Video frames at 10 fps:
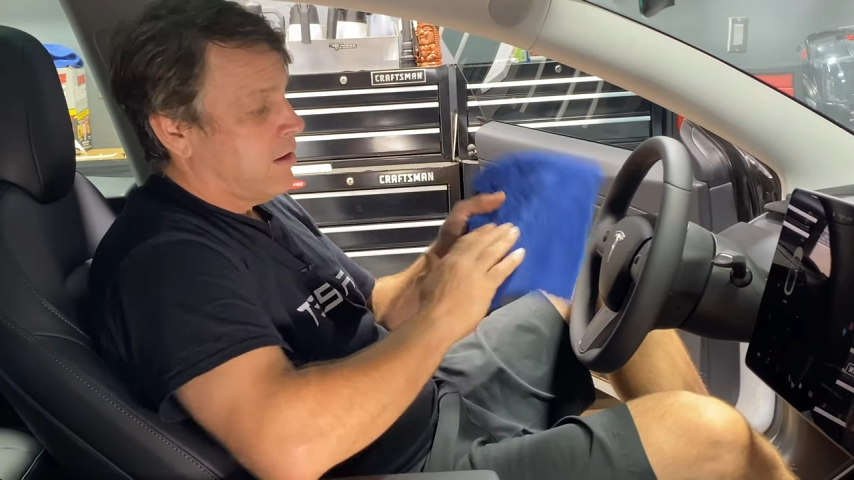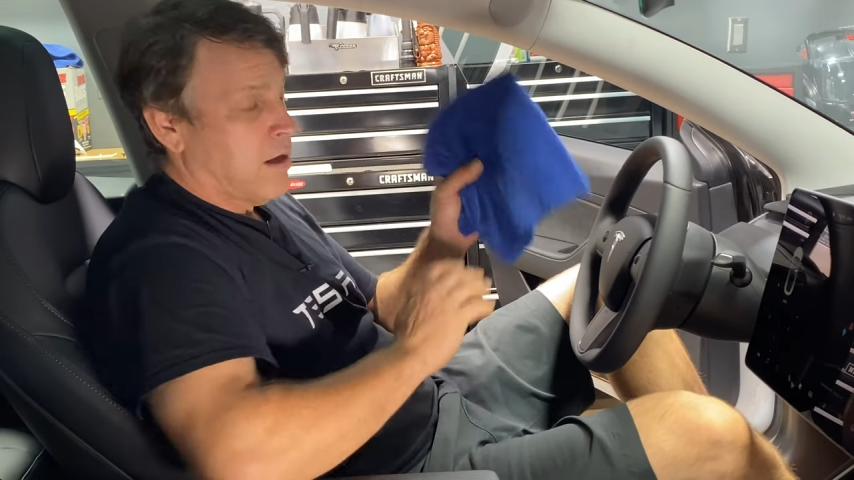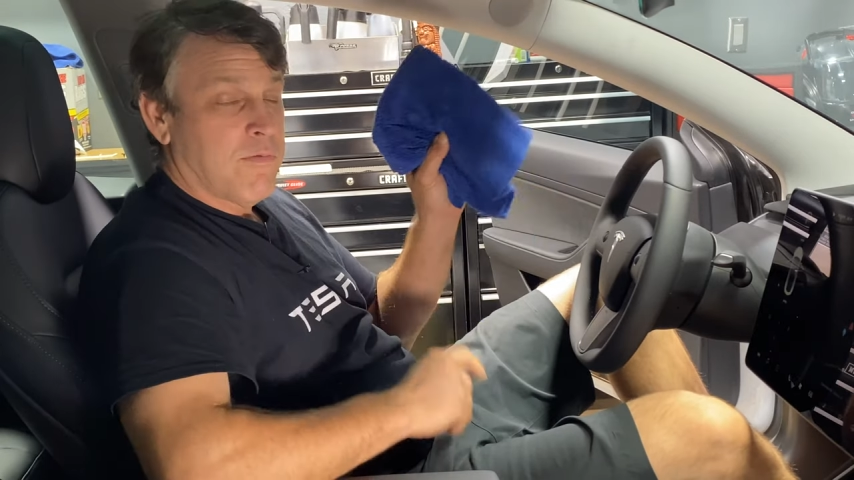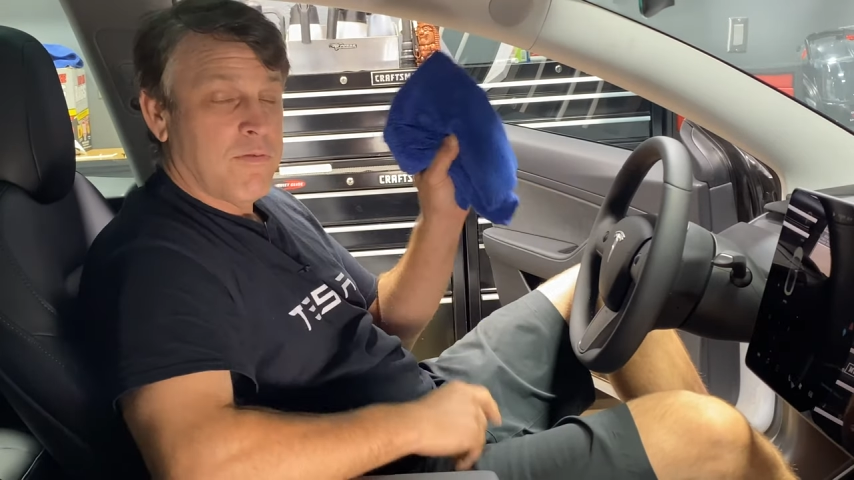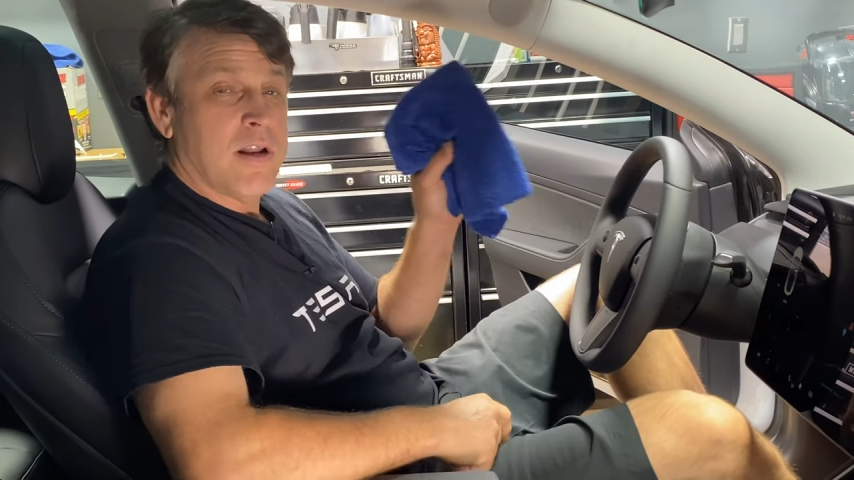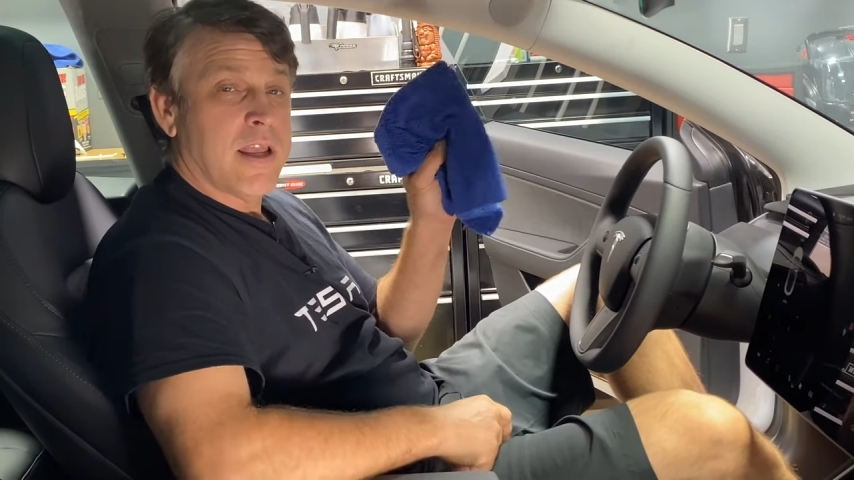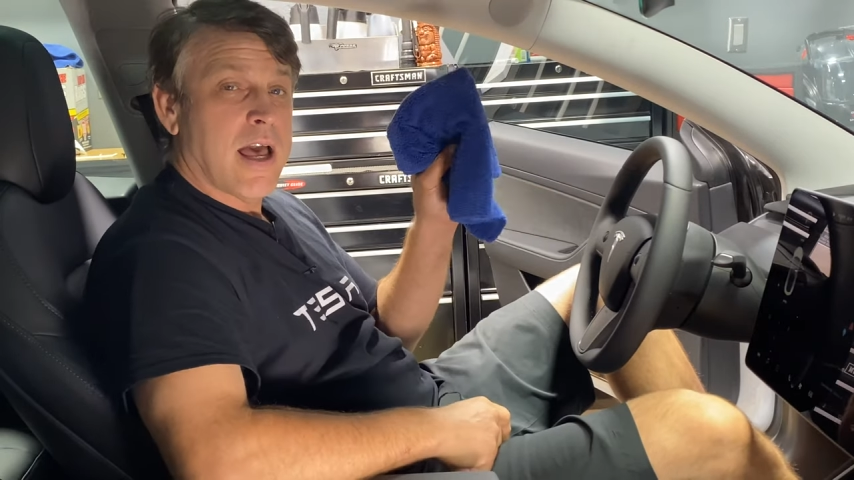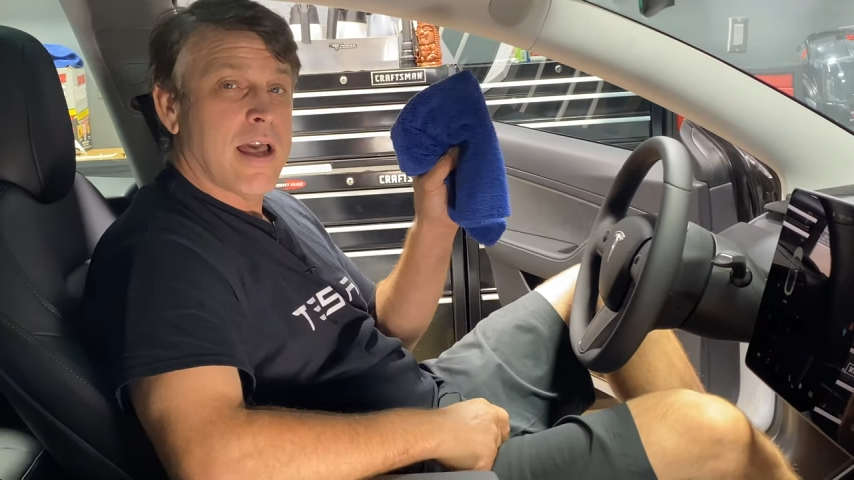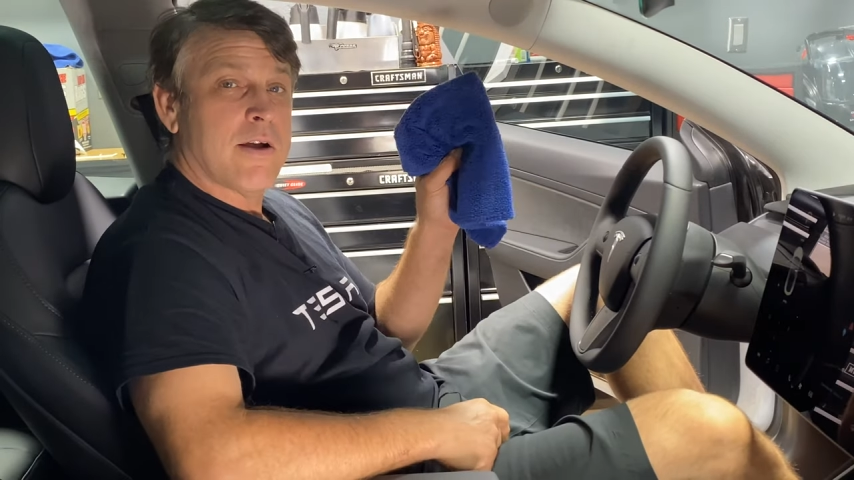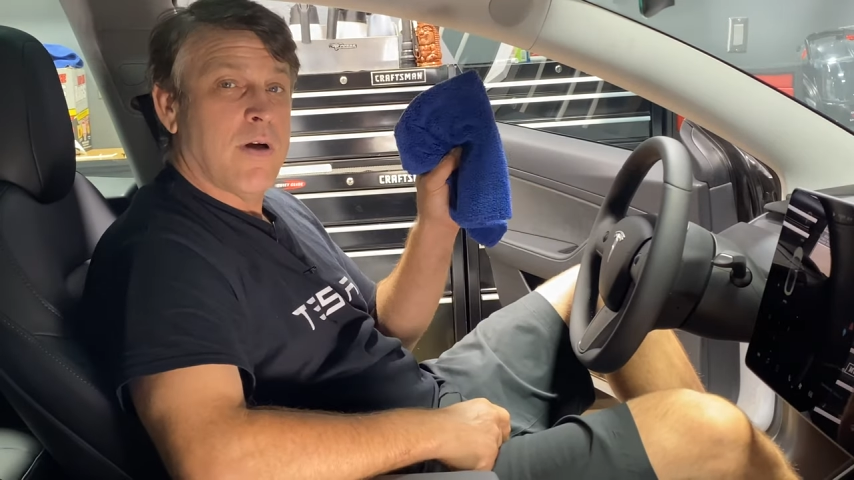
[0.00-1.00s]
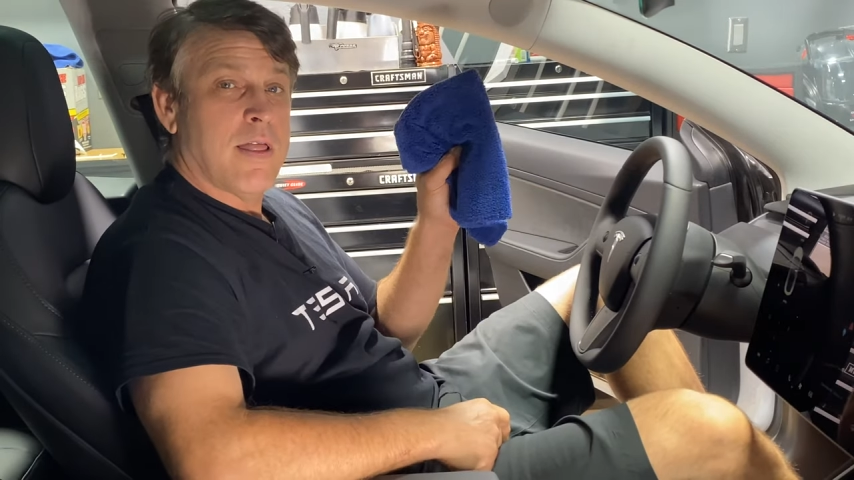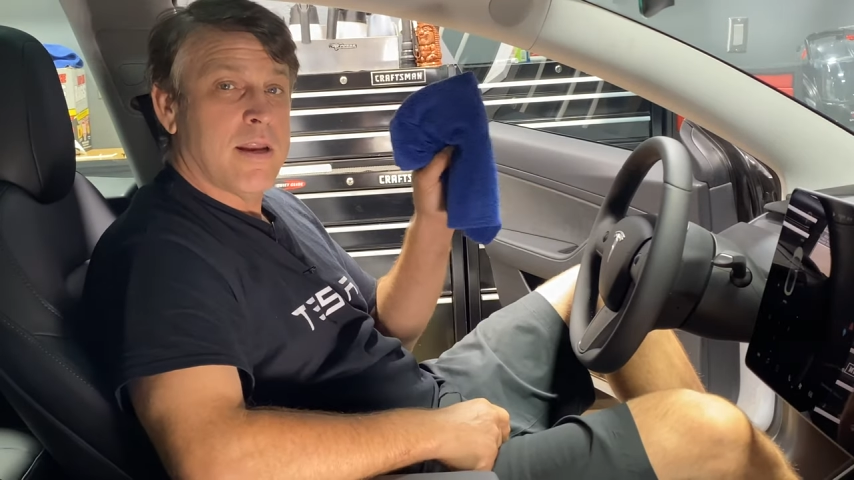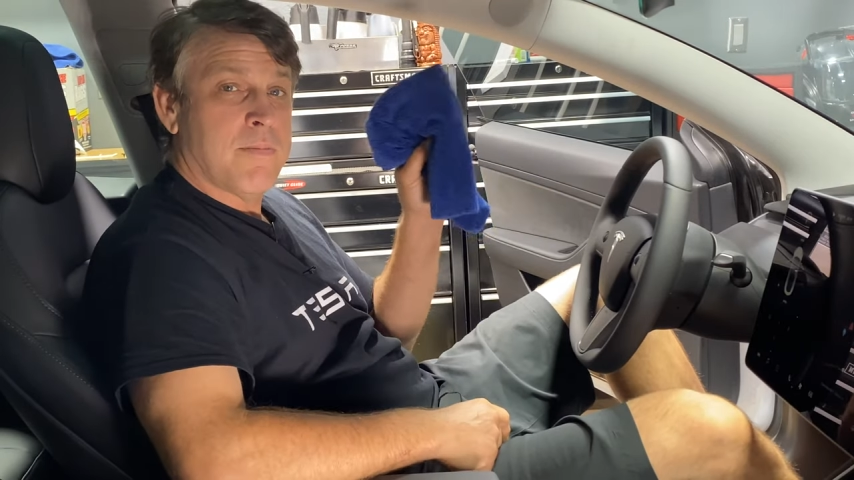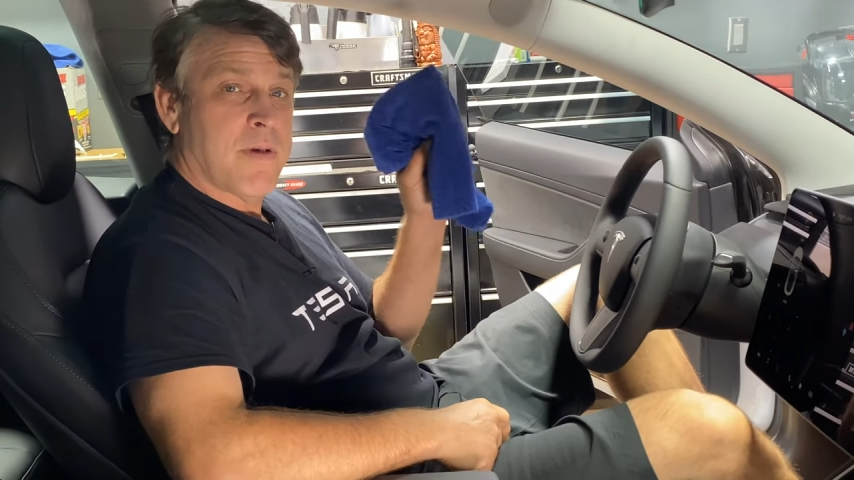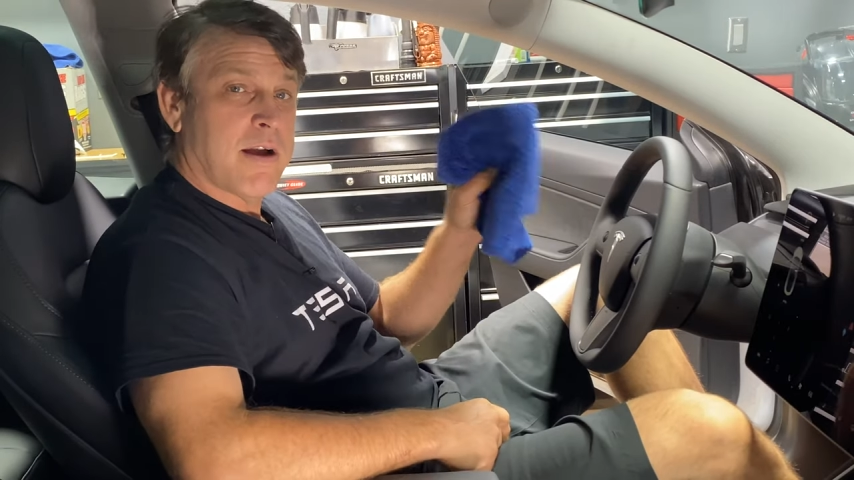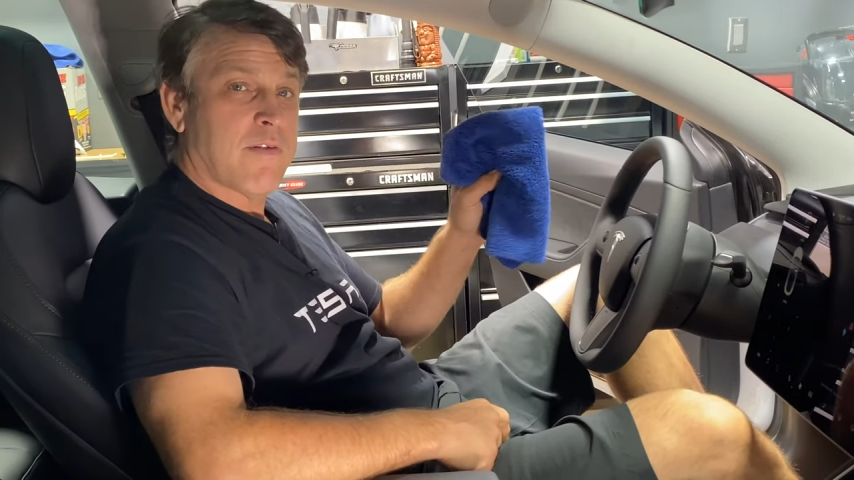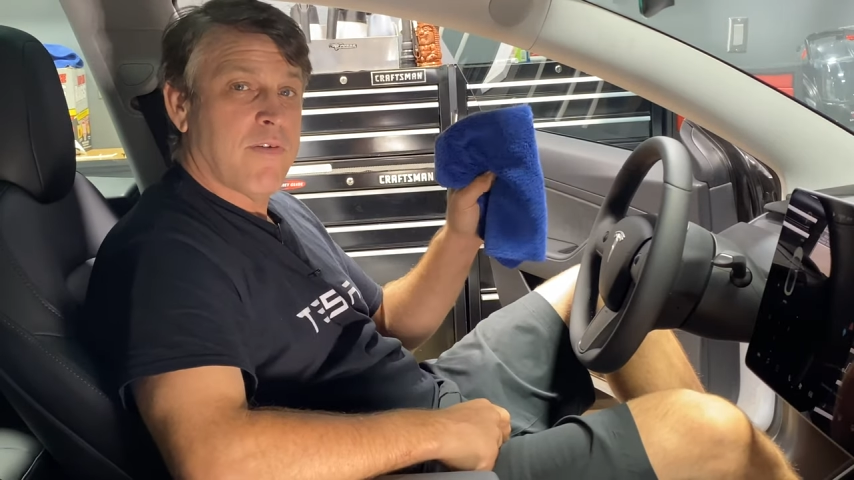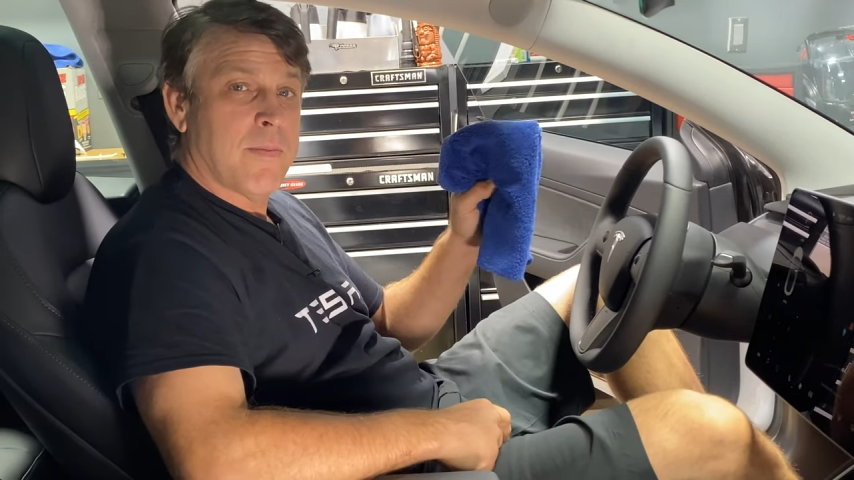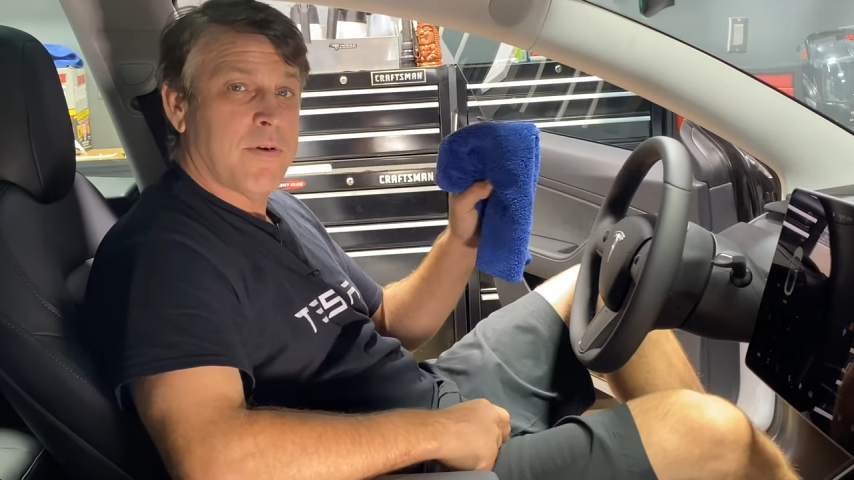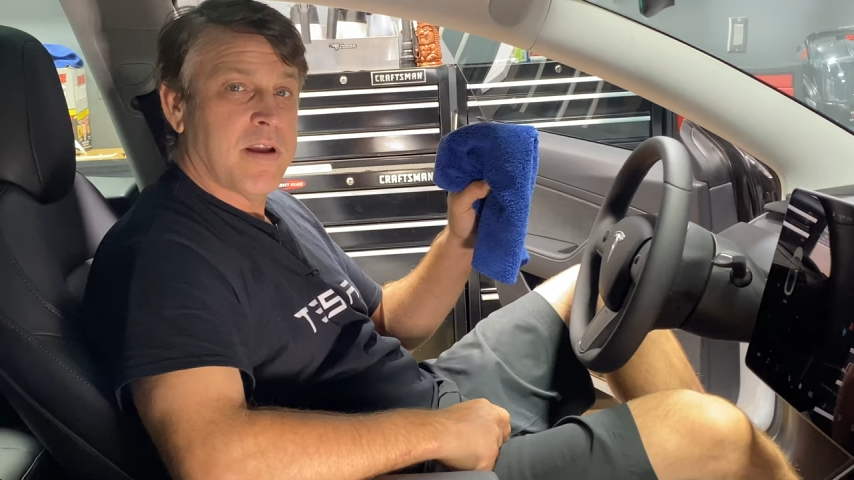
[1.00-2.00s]
a really high quality
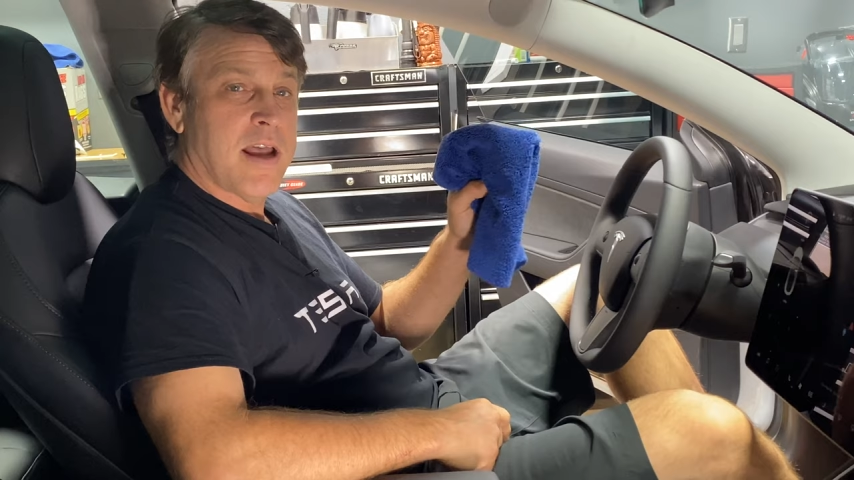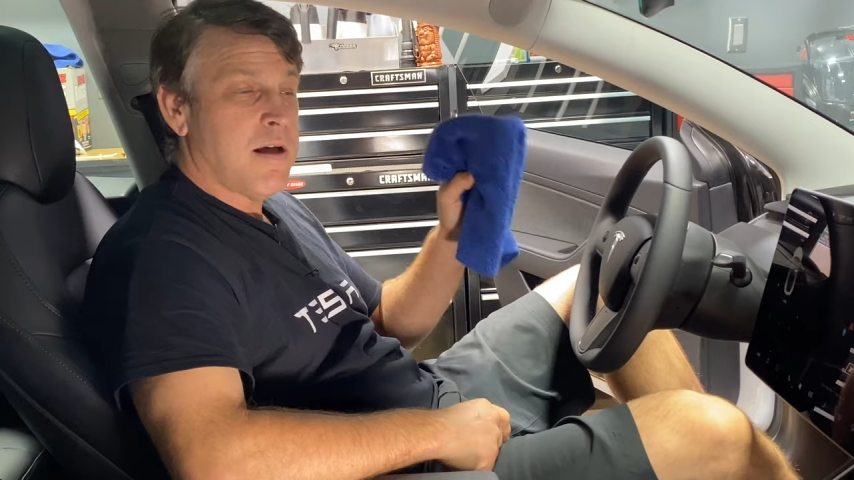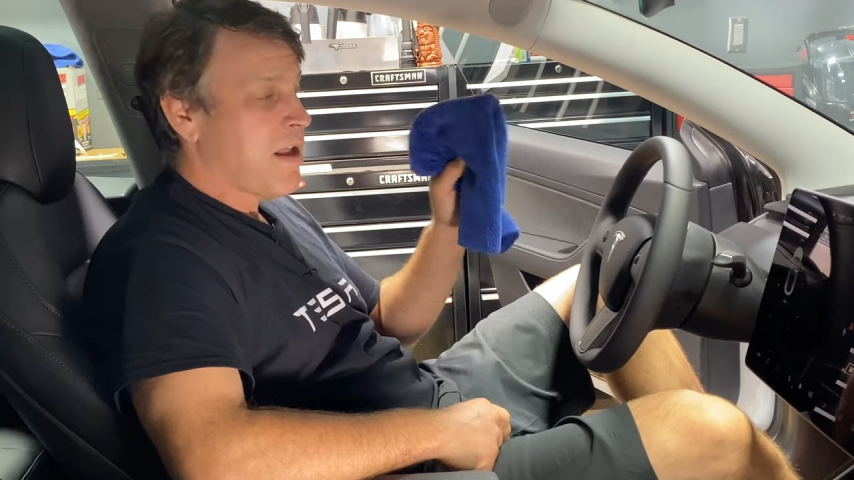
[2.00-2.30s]
microfiber towel.